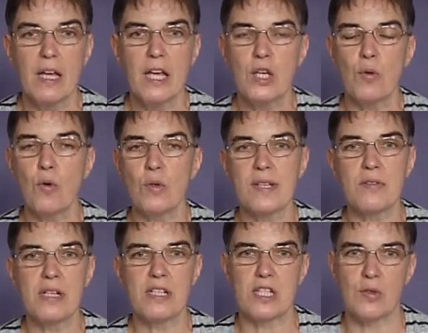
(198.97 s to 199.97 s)
You also
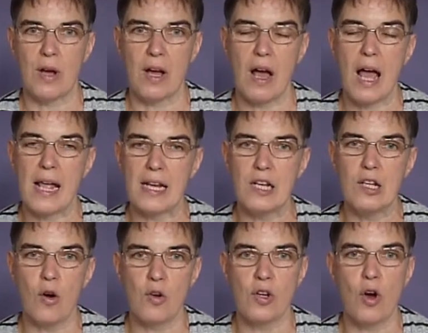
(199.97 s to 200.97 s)
need to do a
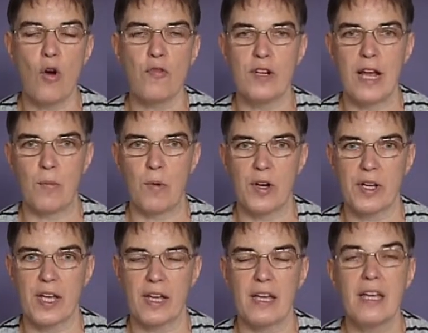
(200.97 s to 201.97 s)
lot of
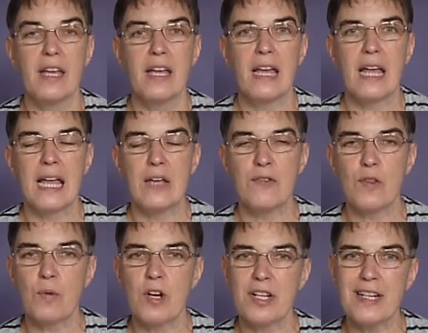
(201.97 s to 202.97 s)
networking. If the
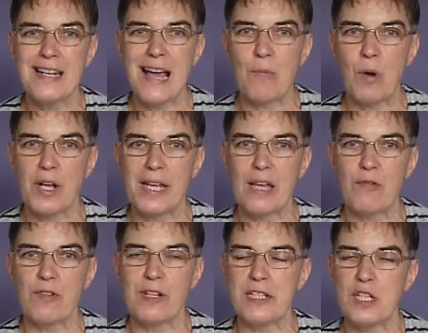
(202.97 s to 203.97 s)
word networking
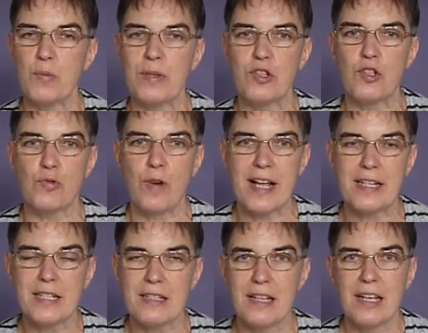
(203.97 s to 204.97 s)
fills you with dread,
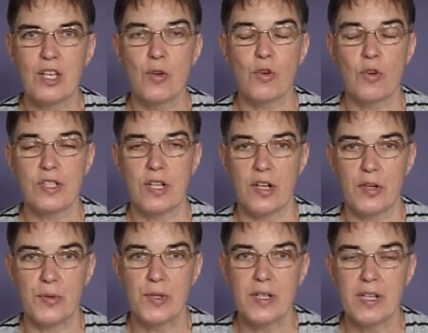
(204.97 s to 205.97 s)
you're not
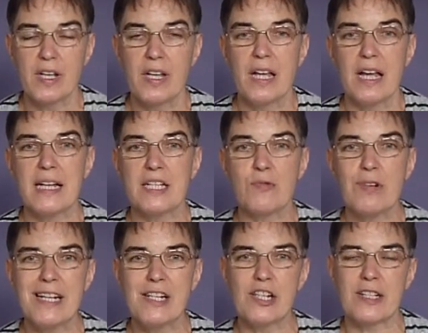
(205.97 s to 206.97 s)
alone. It's
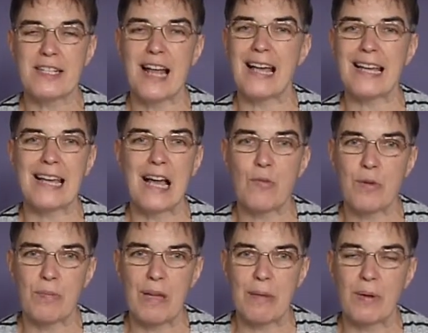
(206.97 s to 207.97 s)
really just hanging out
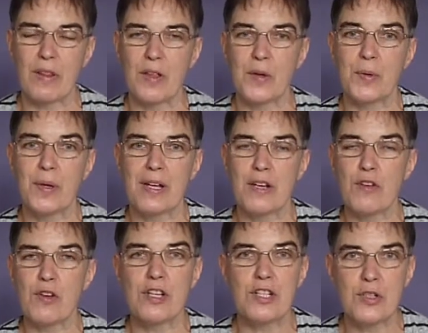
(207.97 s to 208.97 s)
with people, though. And if you
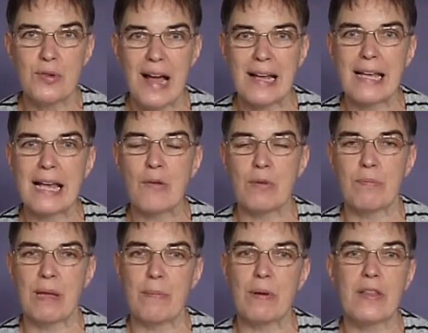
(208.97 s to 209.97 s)
can do hanging out with
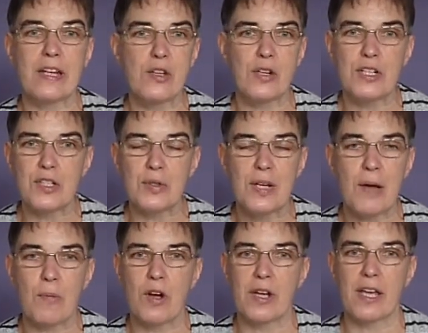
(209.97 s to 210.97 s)
people, then you can do
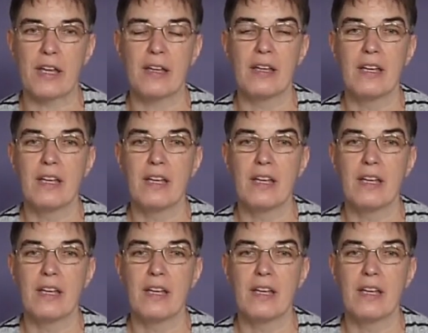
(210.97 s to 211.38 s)
networking.